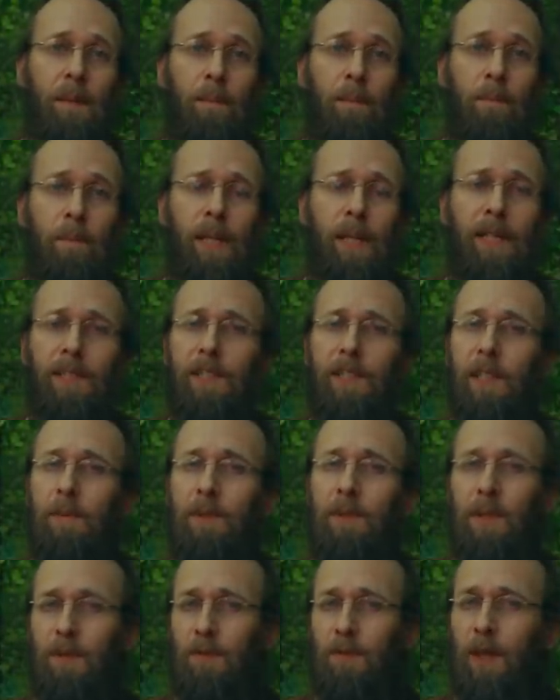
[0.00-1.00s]
But it
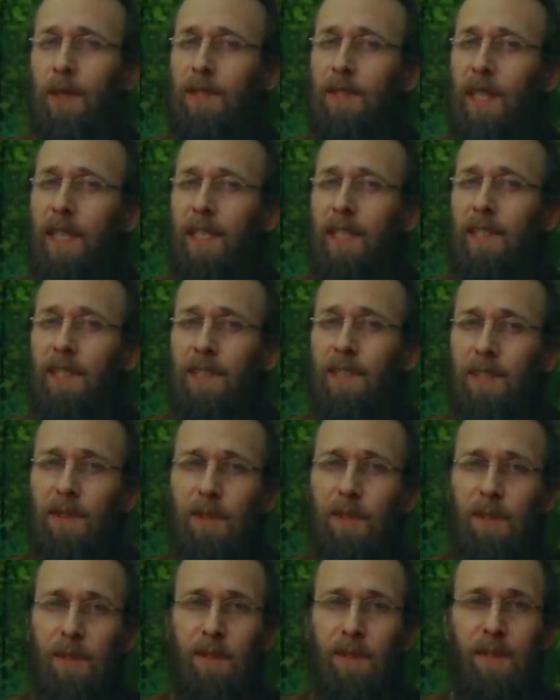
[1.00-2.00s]
seems, as far as I can
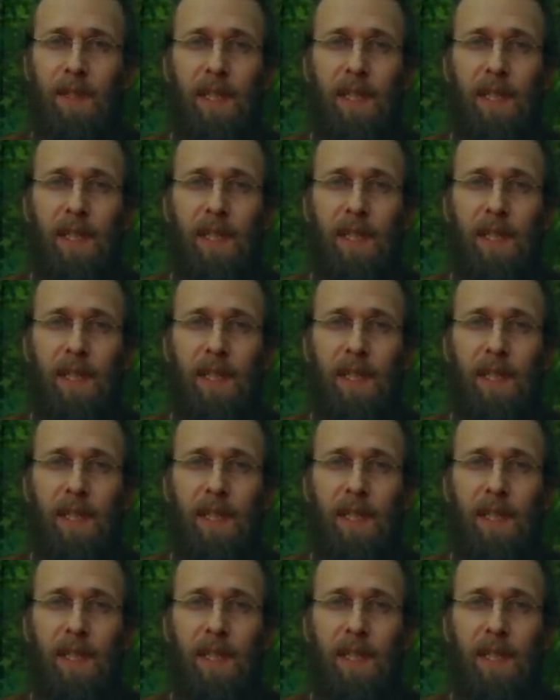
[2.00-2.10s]
discern,